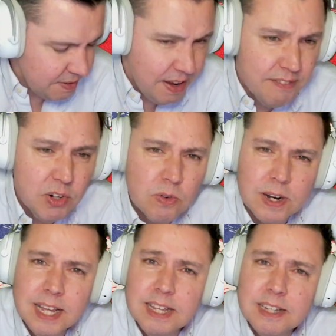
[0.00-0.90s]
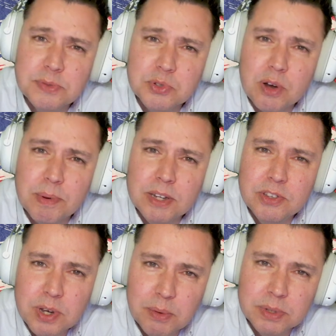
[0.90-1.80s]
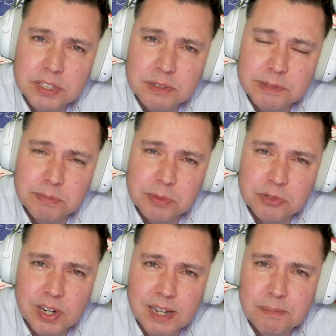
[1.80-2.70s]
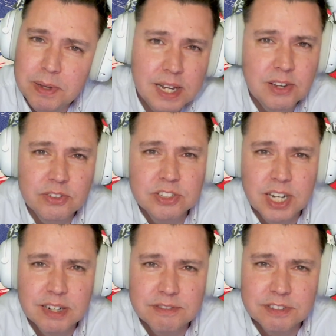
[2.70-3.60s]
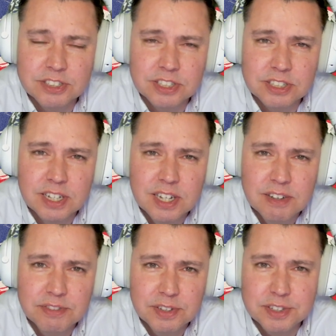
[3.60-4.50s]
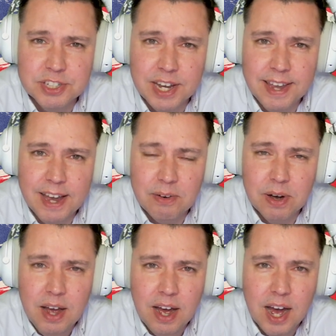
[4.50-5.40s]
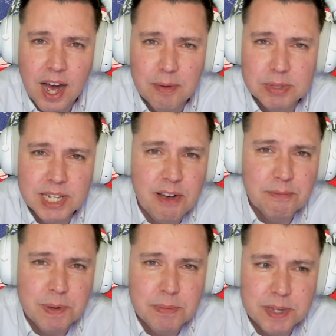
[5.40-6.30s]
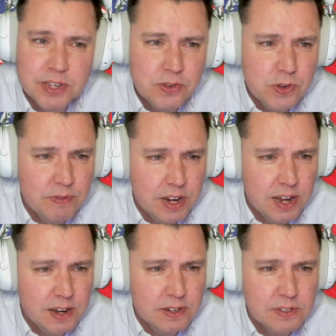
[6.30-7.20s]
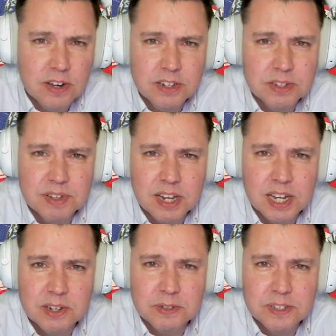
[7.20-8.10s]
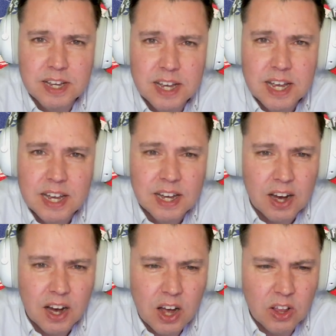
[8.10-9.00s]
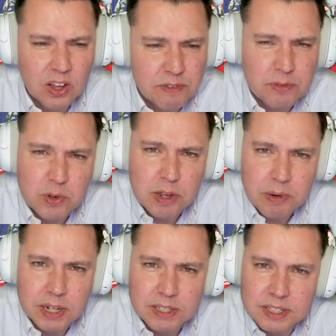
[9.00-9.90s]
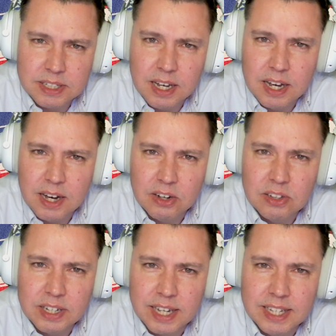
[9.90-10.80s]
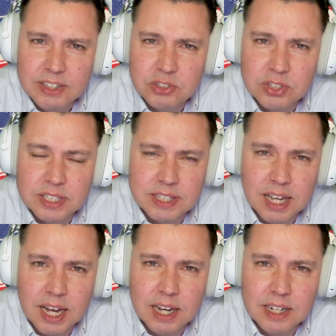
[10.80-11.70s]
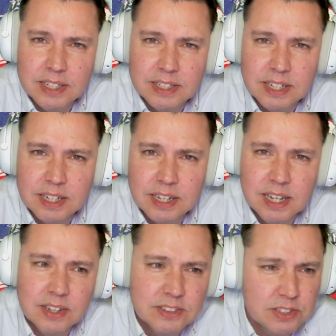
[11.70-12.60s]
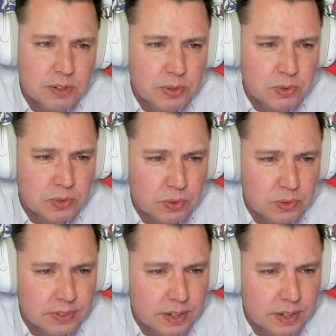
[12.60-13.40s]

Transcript: If you haven't already, hit the subscribe button. Do come with us at Brit Pops React. Plenty on the channel for you to check out. Myself and BP2 do videos. I do videos. I like the foodie ones. I like getting interested in that, and he likes doing all sorts.